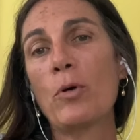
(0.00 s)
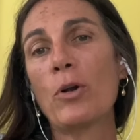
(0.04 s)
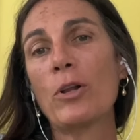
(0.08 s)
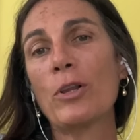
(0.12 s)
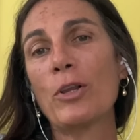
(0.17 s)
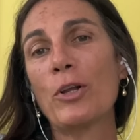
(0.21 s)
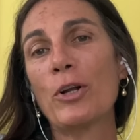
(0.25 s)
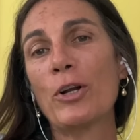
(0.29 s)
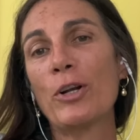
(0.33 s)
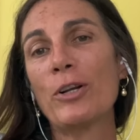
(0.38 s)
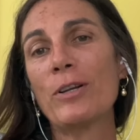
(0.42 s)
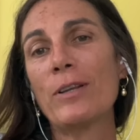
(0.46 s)

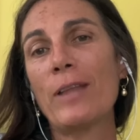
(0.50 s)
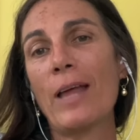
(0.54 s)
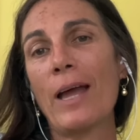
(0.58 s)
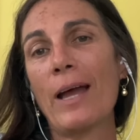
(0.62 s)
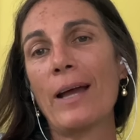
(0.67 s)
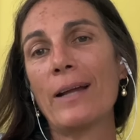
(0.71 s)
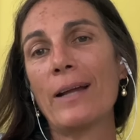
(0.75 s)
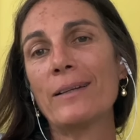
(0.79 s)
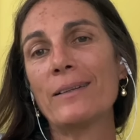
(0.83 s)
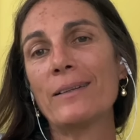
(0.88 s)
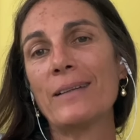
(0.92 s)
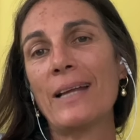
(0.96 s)
Wigmore learned
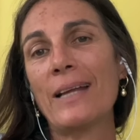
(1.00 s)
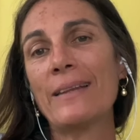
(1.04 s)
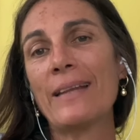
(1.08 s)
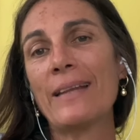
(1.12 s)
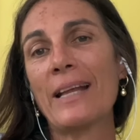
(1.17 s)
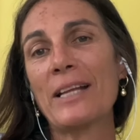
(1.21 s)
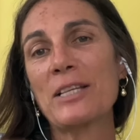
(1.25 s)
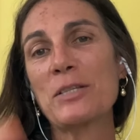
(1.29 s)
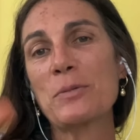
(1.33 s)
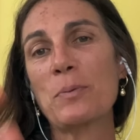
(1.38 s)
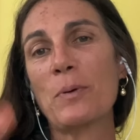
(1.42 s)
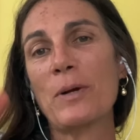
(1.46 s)
that,
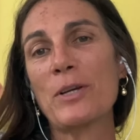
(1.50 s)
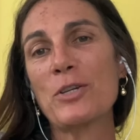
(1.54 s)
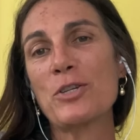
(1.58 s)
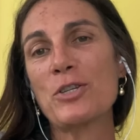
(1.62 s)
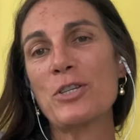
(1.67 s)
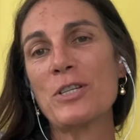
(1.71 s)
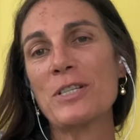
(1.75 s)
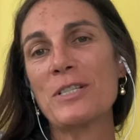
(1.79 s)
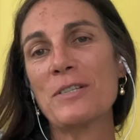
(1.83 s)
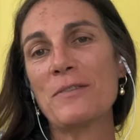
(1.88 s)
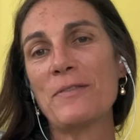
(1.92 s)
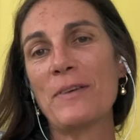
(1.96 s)
and that's why
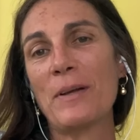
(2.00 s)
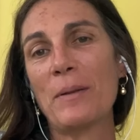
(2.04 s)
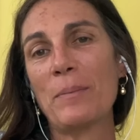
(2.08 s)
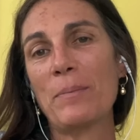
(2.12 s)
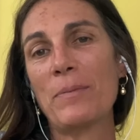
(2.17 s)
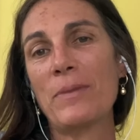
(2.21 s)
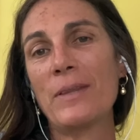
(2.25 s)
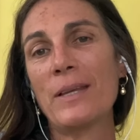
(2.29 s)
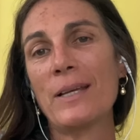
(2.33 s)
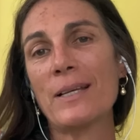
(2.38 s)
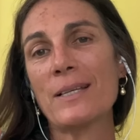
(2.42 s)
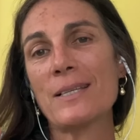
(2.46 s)
she
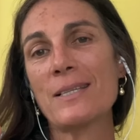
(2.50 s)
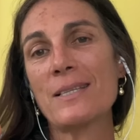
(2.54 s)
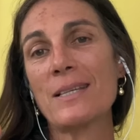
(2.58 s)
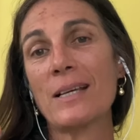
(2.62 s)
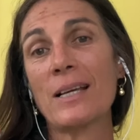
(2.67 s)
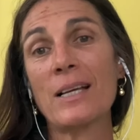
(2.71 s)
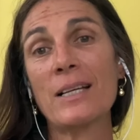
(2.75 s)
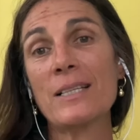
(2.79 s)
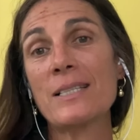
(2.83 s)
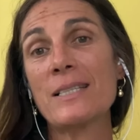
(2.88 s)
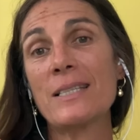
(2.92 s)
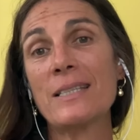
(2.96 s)
developed
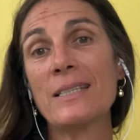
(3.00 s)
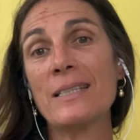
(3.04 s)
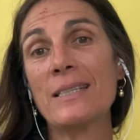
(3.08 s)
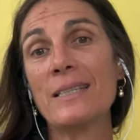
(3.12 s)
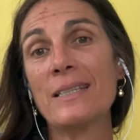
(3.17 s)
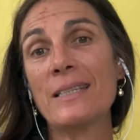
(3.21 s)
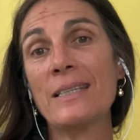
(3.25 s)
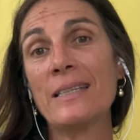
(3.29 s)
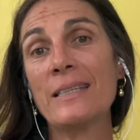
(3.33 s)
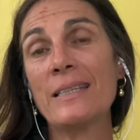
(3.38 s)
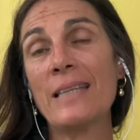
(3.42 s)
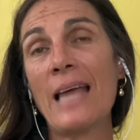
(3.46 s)
this, because
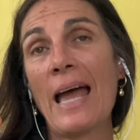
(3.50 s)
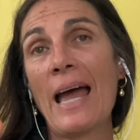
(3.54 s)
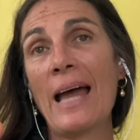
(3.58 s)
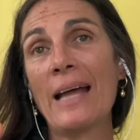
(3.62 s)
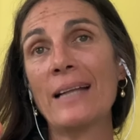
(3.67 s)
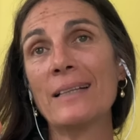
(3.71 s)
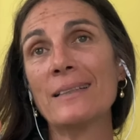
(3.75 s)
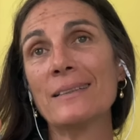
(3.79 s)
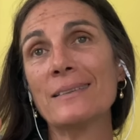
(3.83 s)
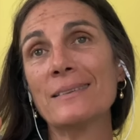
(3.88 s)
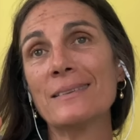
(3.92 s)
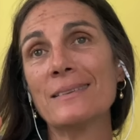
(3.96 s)

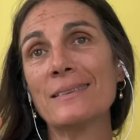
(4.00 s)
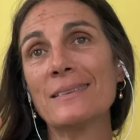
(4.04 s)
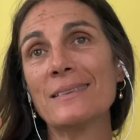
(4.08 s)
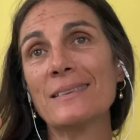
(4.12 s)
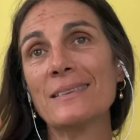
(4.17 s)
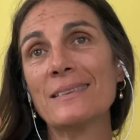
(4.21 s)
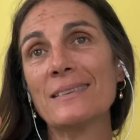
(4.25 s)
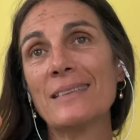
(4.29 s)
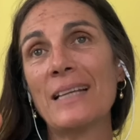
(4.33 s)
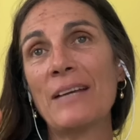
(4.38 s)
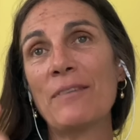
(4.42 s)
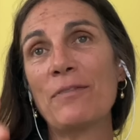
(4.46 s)
that,
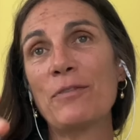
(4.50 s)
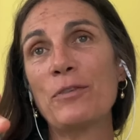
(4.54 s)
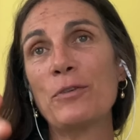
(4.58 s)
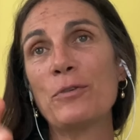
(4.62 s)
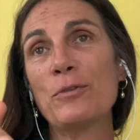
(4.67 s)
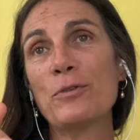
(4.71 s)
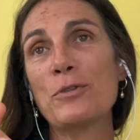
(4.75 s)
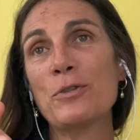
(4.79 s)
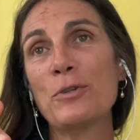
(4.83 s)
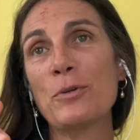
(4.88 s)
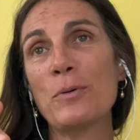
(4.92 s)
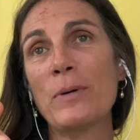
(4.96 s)
if
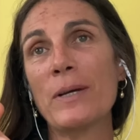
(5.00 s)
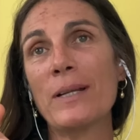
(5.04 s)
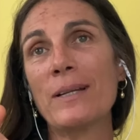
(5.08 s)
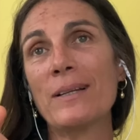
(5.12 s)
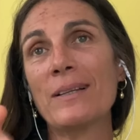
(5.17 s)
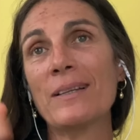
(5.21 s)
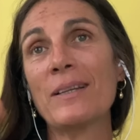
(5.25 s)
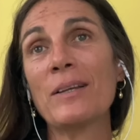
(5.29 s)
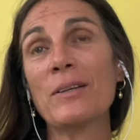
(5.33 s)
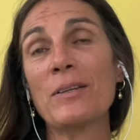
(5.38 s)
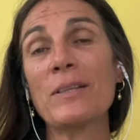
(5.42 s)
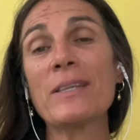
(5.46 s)
you do
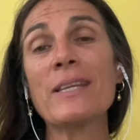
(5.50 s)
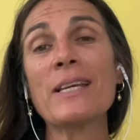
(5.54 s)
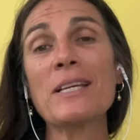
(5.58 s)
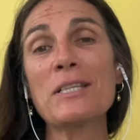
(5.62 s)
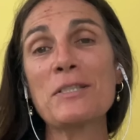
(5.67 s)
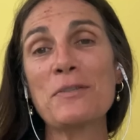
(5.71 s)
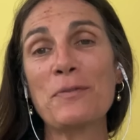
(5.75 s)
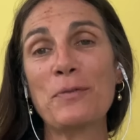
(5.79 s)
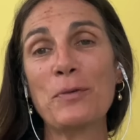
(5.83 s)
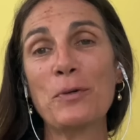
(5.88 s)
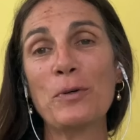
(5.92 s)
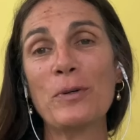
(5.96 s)
it,
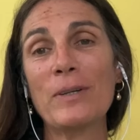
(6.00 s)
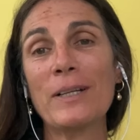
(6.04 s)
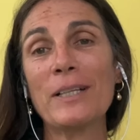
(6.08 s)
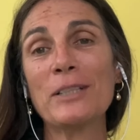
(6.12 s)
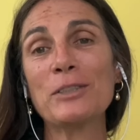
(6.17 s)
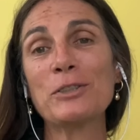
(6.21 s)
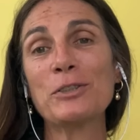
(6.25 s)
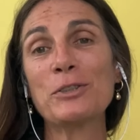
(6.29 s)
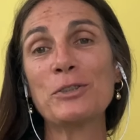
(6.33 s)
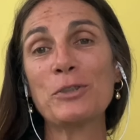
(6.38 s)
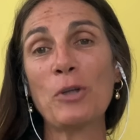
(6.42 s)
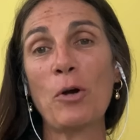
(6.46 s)
this food
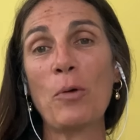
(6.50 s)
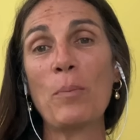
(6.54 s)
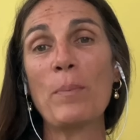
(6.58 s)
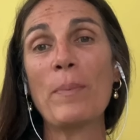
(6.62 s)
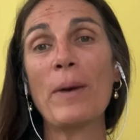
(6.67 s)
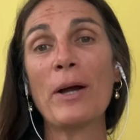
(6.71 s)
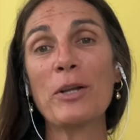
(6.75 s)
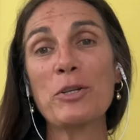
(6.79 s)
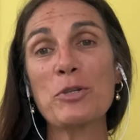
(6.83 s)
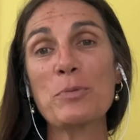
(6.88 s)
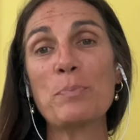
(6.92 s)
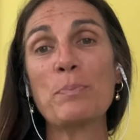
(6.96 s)
is so
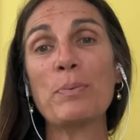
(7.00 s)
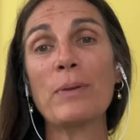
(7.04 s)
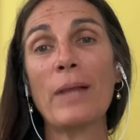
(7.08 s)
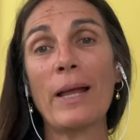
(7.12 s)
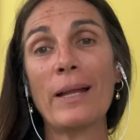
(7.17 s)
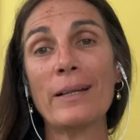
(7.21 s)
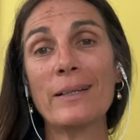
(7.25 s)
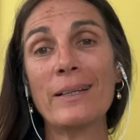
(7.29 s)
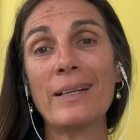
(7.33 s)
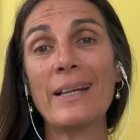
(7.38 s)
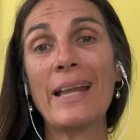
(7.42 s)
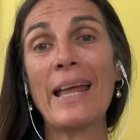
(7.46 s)
much
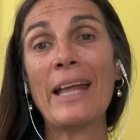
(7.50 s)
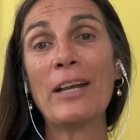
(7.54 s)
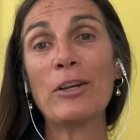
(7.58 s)
blended.